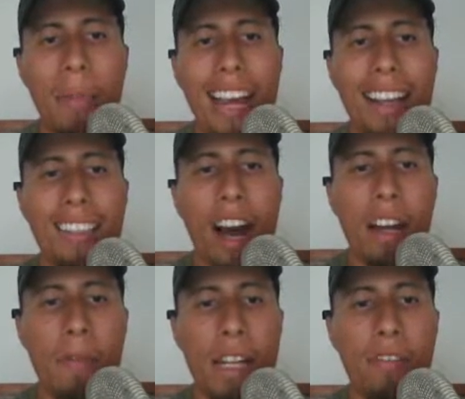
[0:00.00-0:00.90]
It has
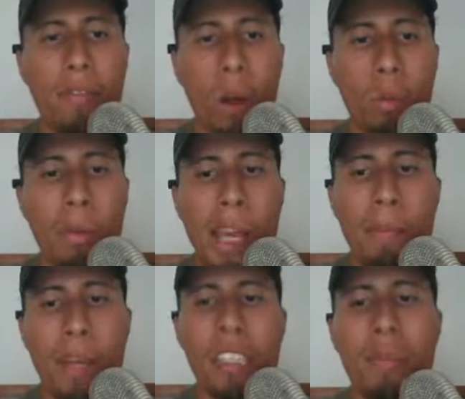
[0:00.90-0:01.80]
automated follow-up
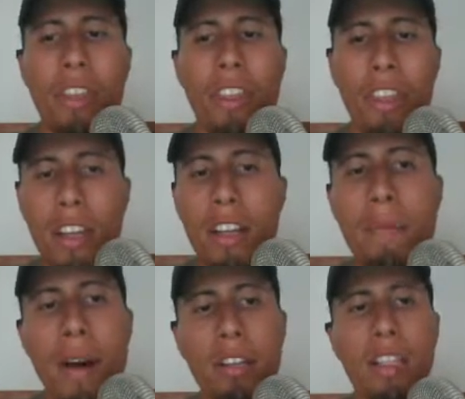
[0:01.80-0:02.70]
campaigns, but the thing
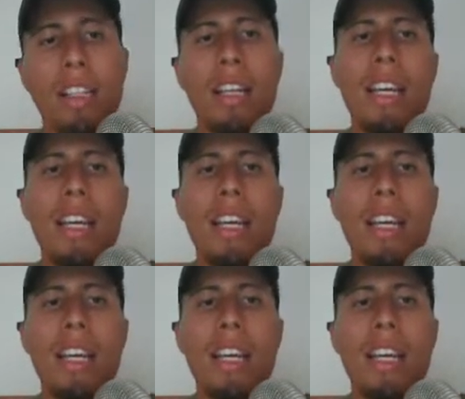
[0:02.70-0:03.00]
about the